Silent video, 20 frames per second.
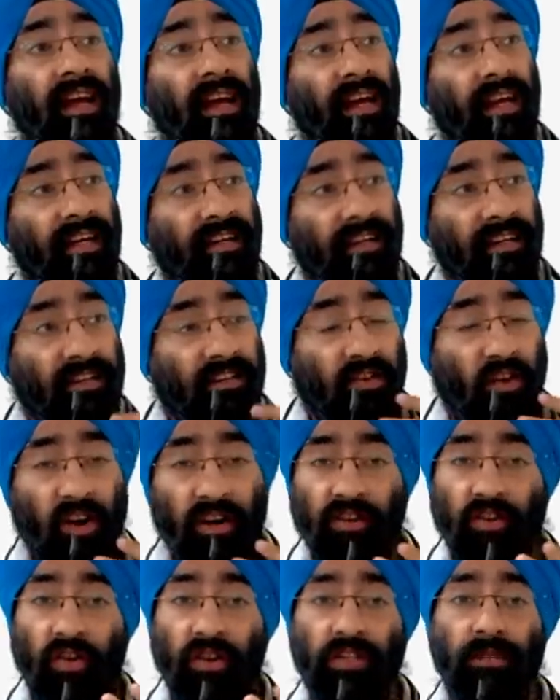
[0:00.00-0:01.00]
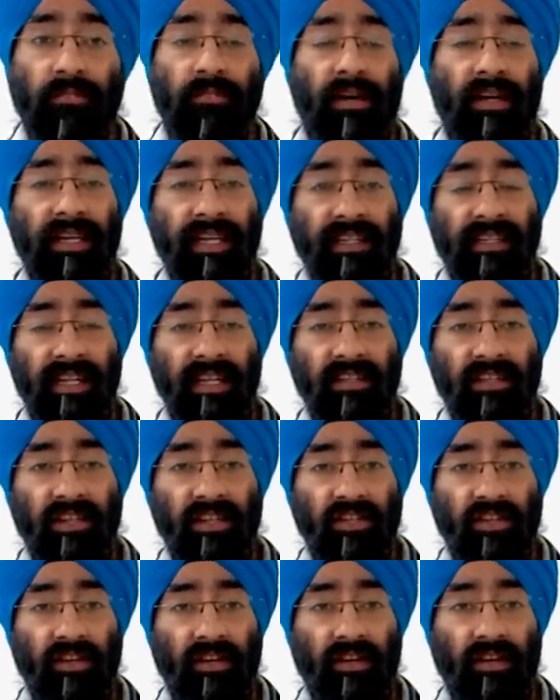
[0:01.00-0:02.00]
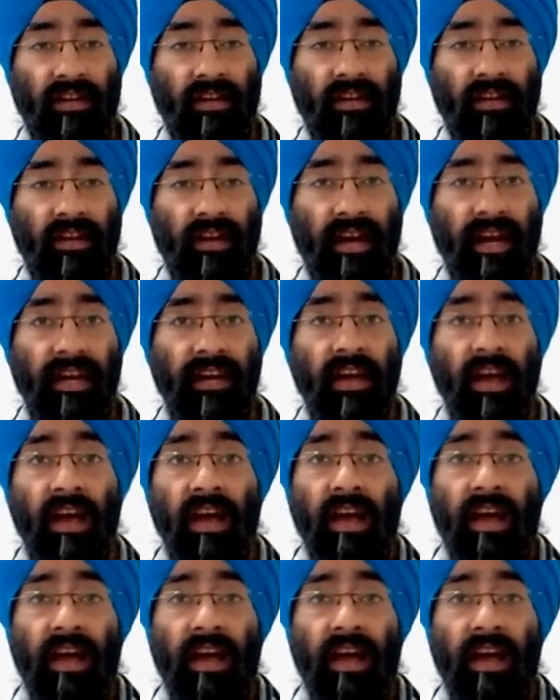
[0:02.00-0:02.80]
It does not cause burning sensation, right?